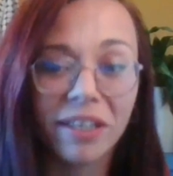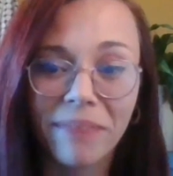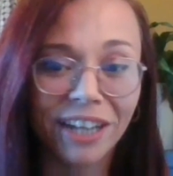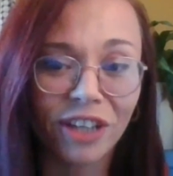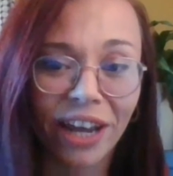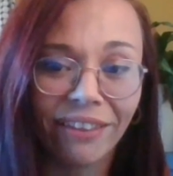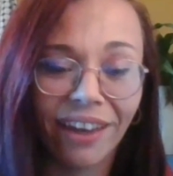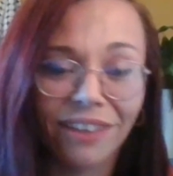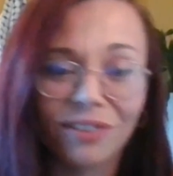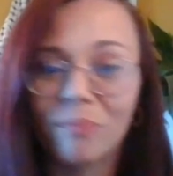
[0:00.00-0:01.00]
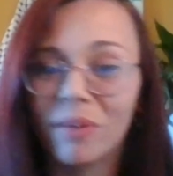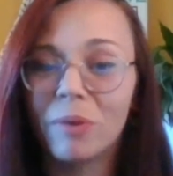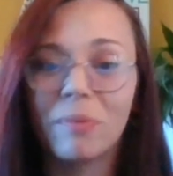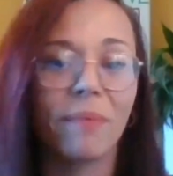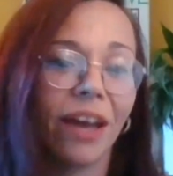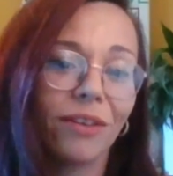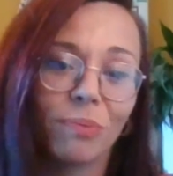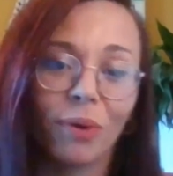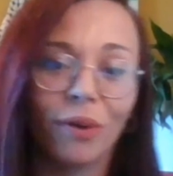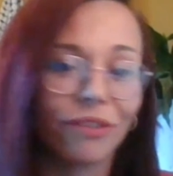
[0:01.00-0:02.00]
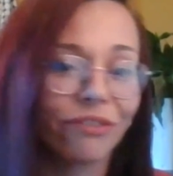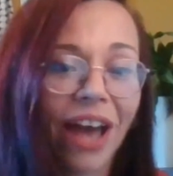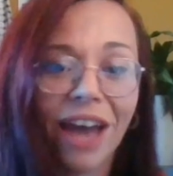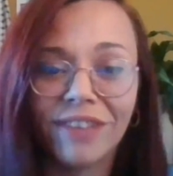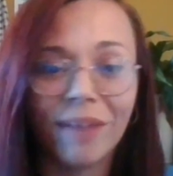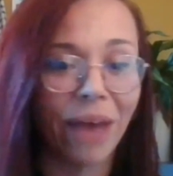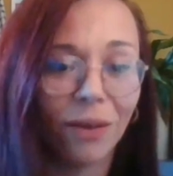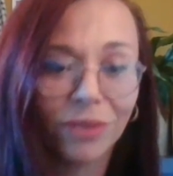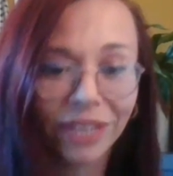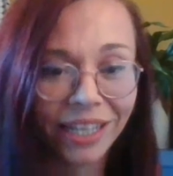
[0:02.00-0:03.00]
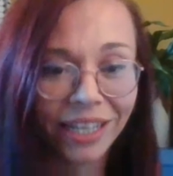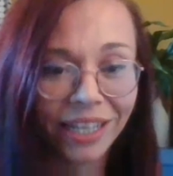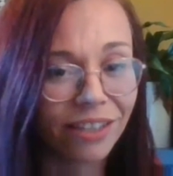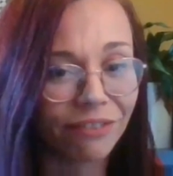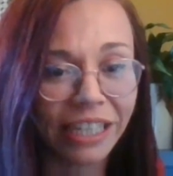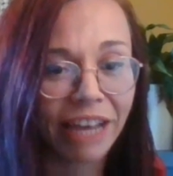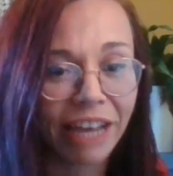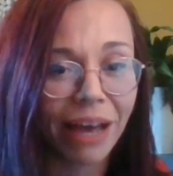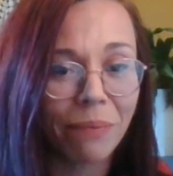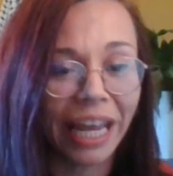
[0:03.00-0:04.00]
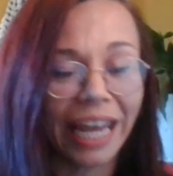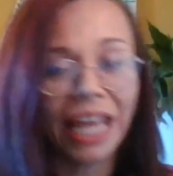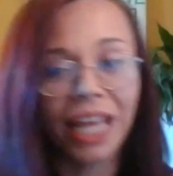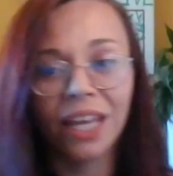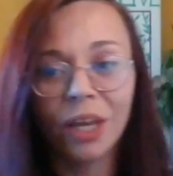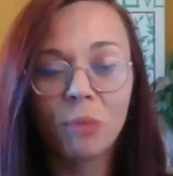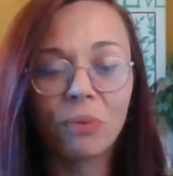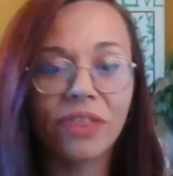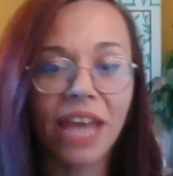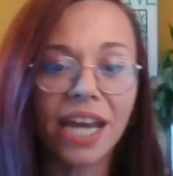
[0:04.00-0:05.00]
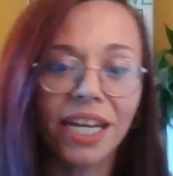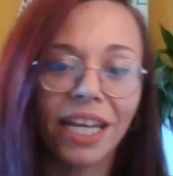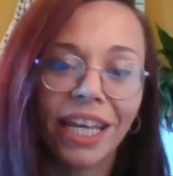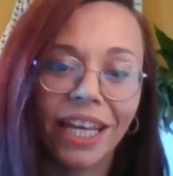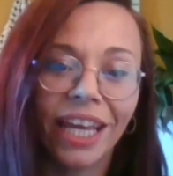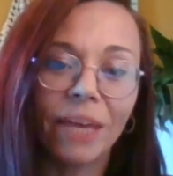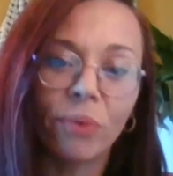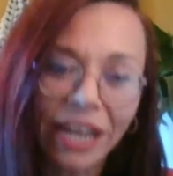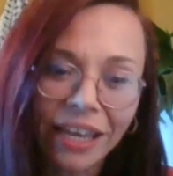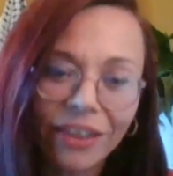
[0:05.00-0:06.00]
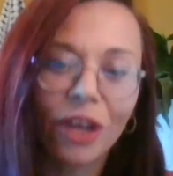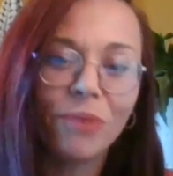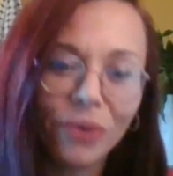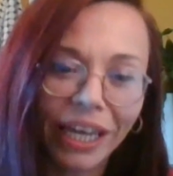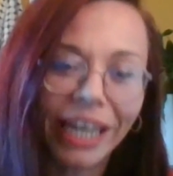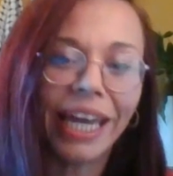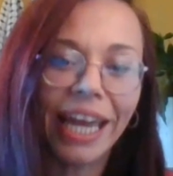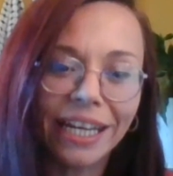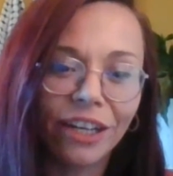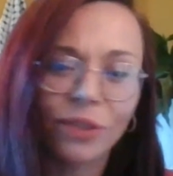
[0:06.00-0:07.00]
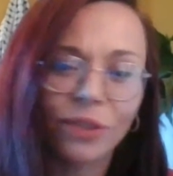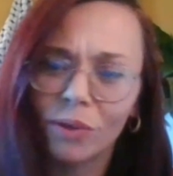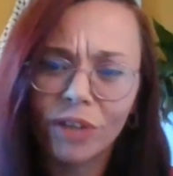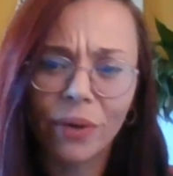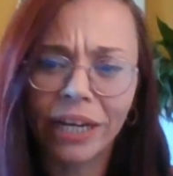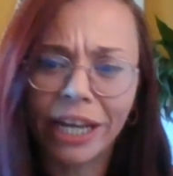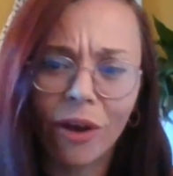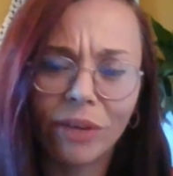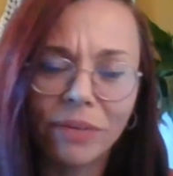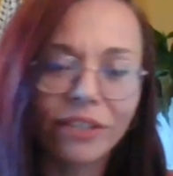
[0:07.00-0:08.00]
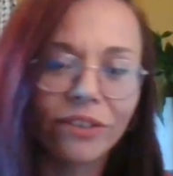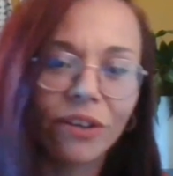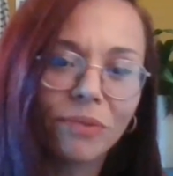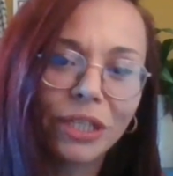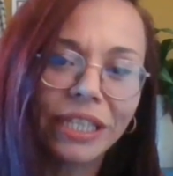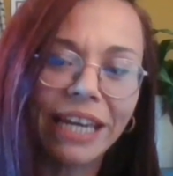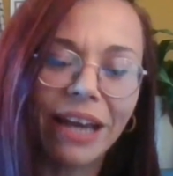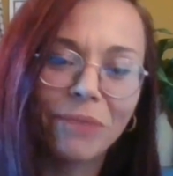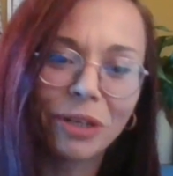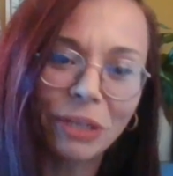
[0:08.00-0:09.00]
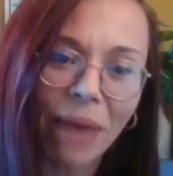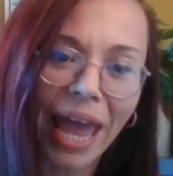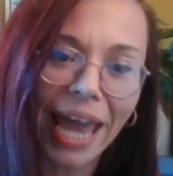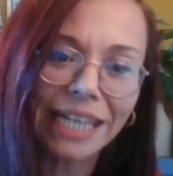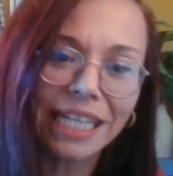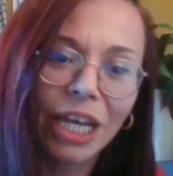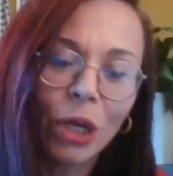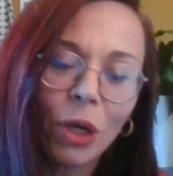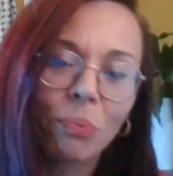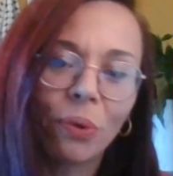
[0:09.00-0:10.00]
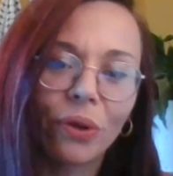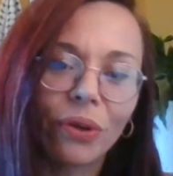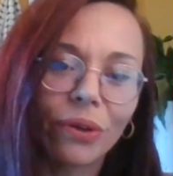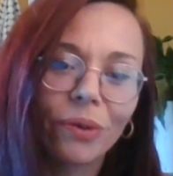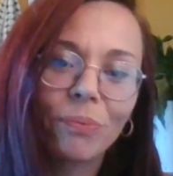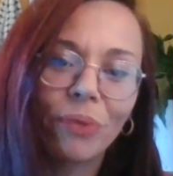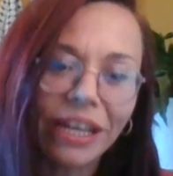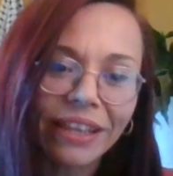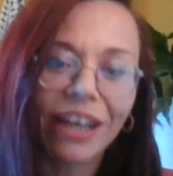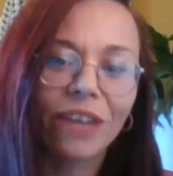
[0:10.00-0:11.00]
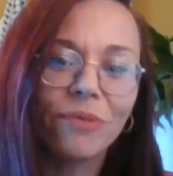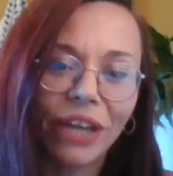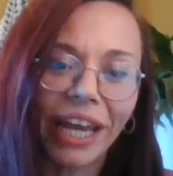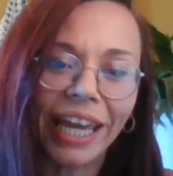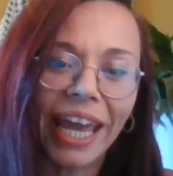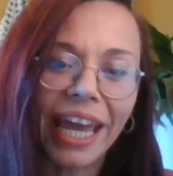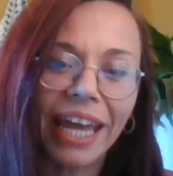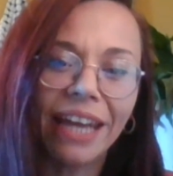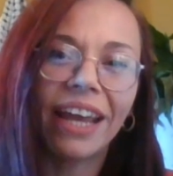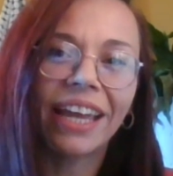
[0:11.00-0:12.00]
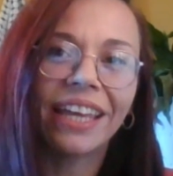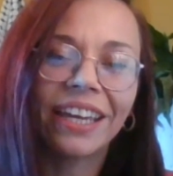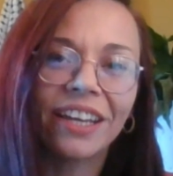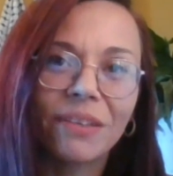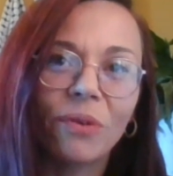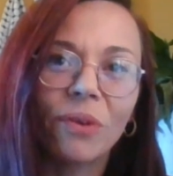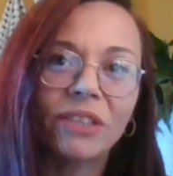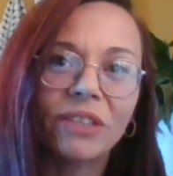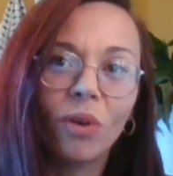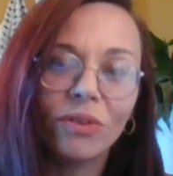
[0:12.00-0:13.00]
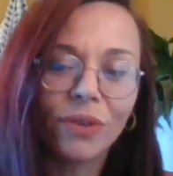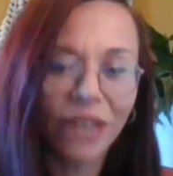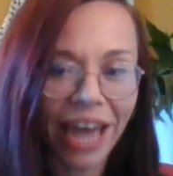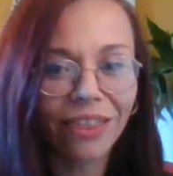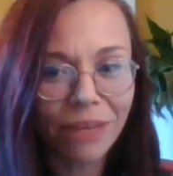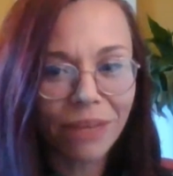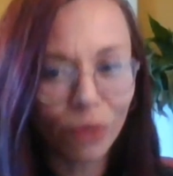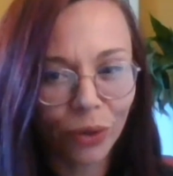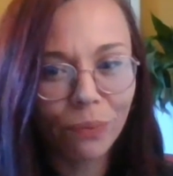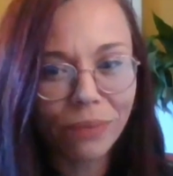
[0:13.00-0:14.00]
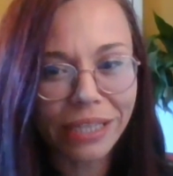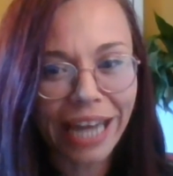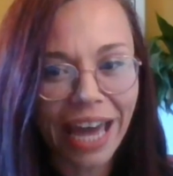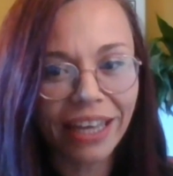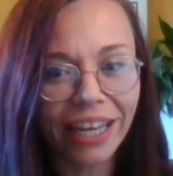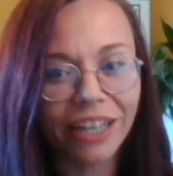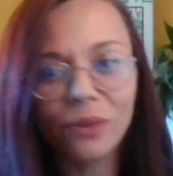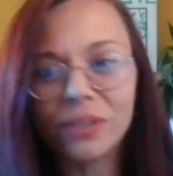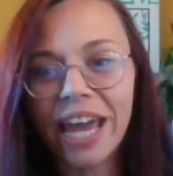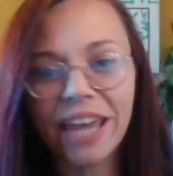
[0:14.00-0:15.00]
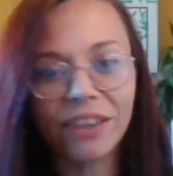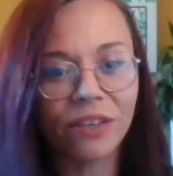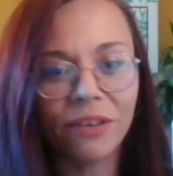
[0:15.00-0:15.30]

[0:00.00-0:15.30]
to manage anything. Some people might be able to put £5-10 in to feed their family, but then bring the community in. It's all totally anonymous. No one would see how much is paid, but bring that community in. Because once you get them in a room together and you take,